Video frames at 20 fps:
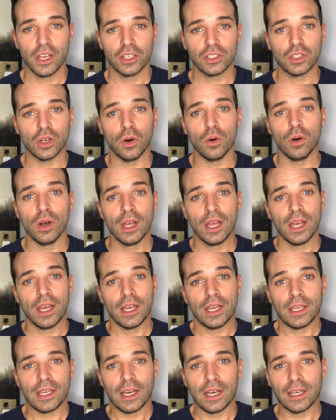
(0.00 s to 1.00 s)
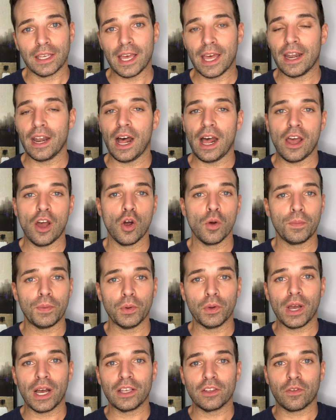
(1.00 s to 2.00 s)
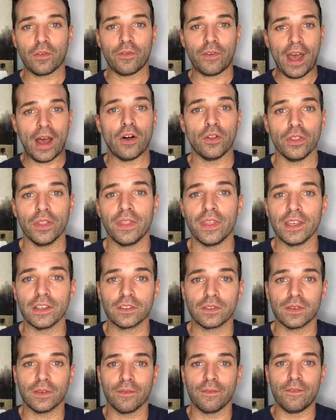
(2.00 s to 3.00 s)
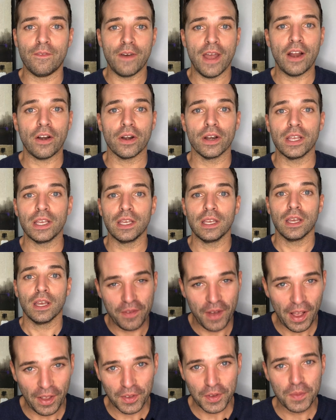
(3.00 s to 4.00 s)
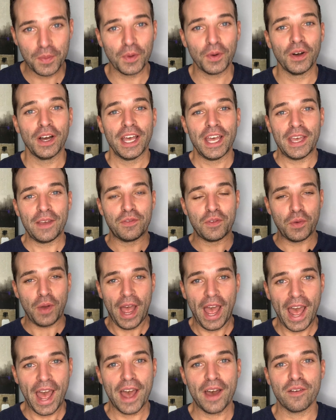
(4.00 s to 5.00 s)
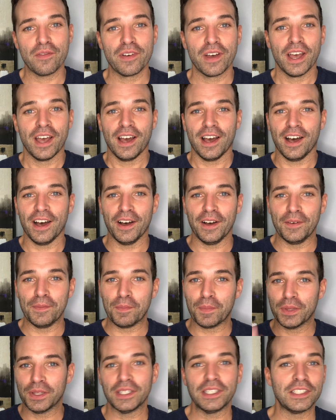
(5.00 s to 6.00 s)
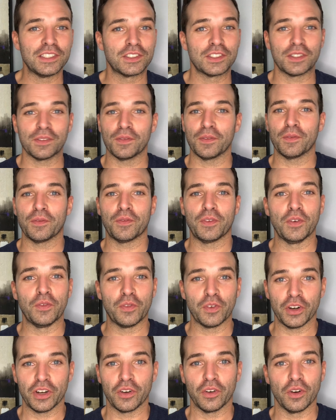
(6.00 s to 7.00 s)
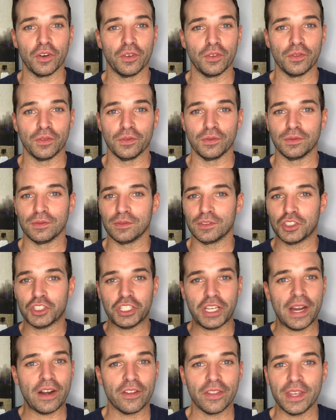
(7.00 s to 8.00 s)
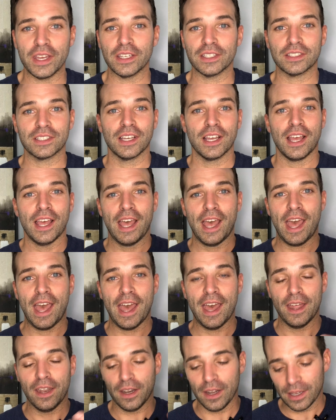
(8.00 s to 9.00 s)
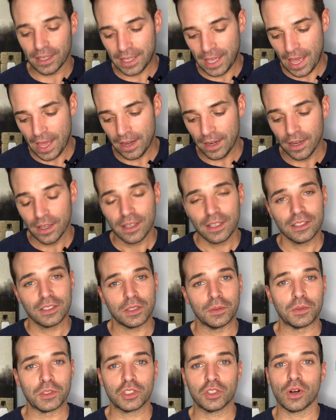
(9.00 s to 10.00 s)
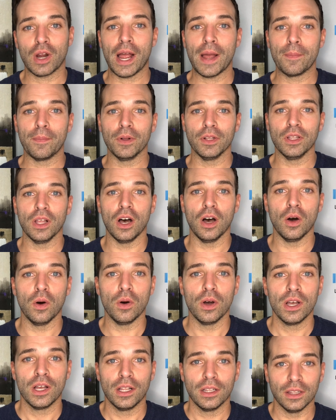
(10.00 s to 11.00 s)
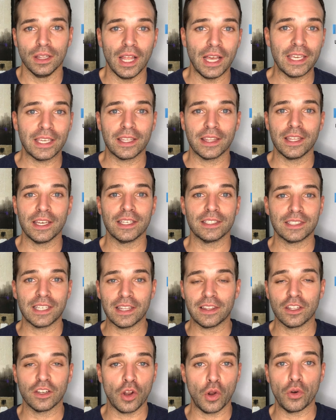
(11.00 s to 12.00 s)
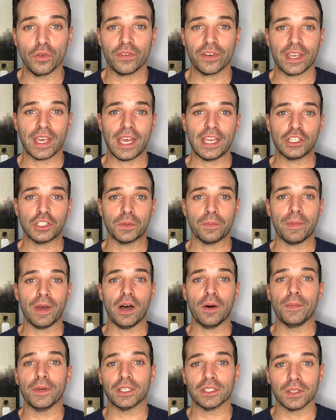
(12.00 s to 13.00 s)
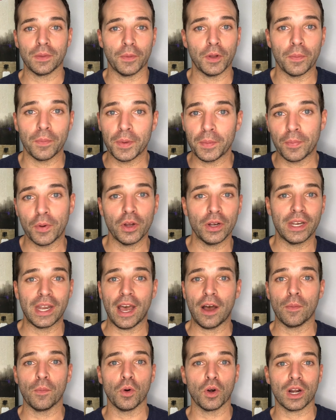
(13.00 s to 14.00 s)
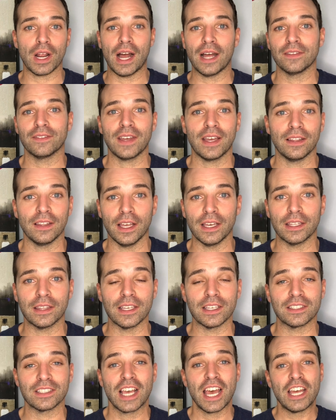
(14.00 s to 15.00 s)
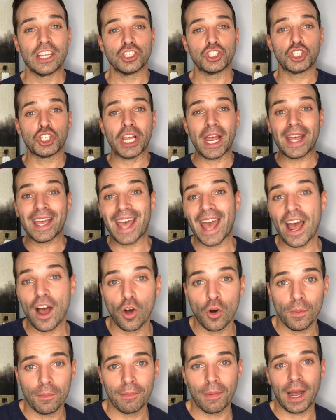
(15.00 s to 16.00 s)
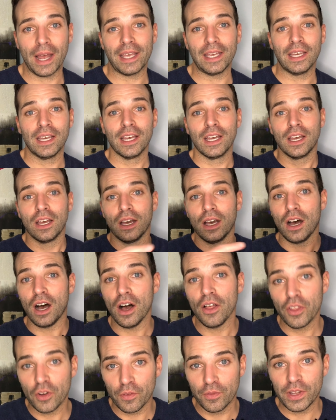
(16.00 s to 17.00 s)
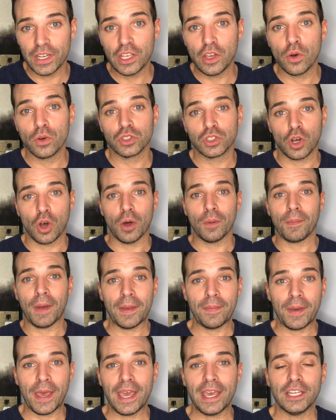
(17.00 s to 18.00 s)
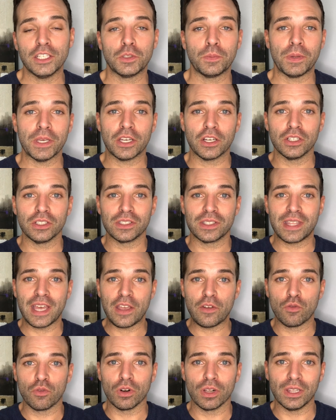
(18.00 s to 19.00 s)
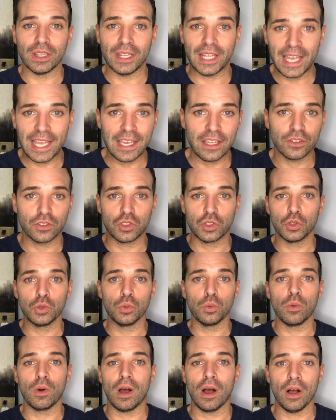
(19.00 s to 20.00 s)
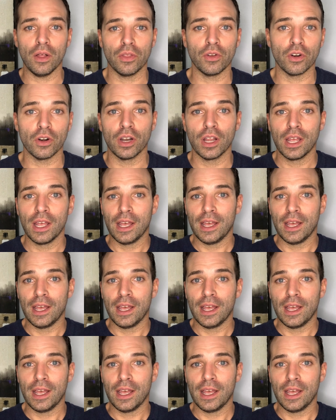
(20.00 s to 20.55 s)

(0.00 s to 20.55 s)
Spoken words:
So again, I hope you guys found this very valuable. If you have, please feel free to share this. And again, subscribe below, like this, hit the notification bell, because I'm gonna be putting out more content like this. Check out my other videos on my page, because they relate to other